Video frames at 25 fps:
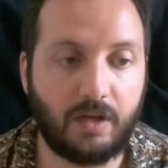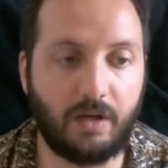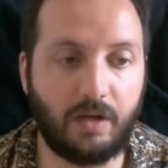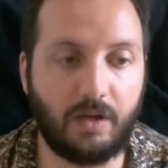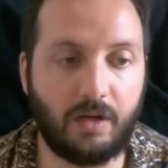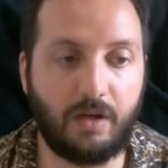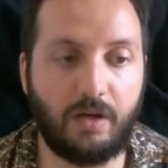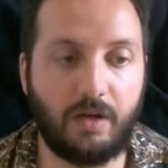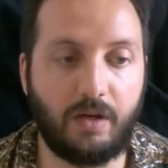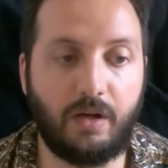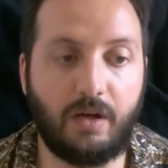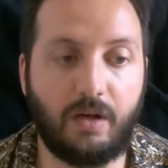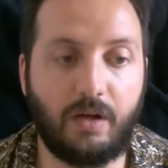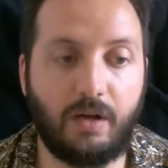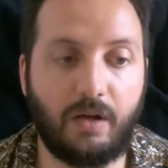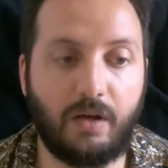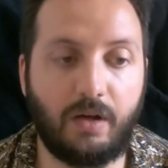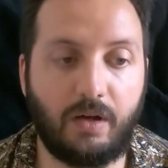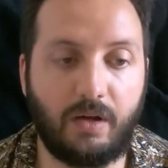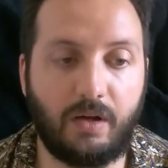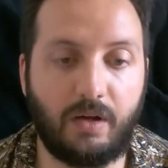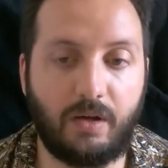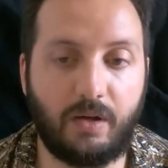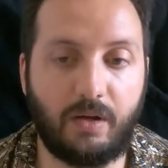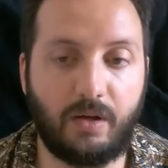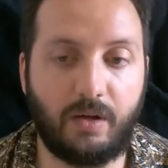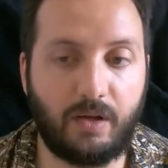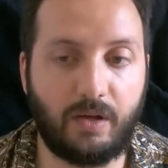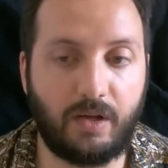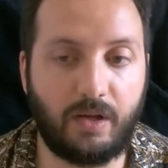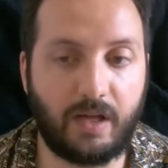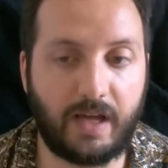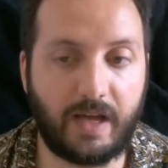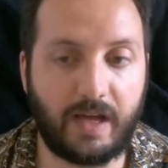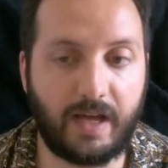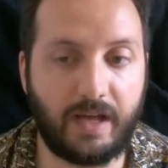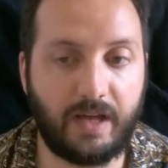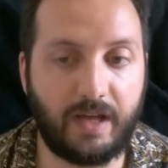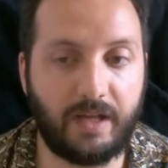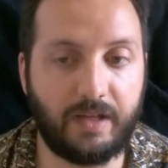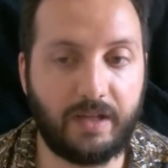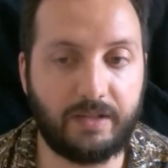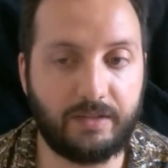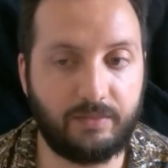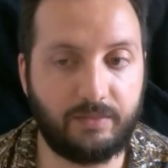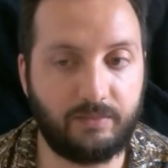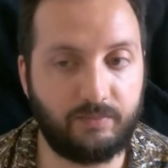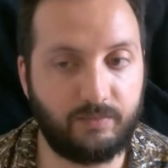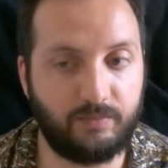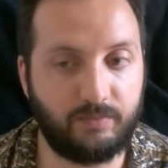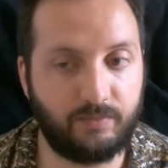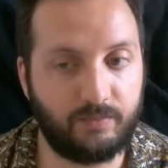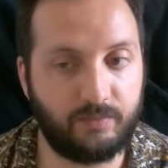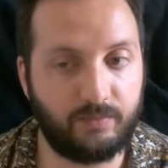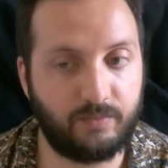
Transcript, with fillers: Uh, and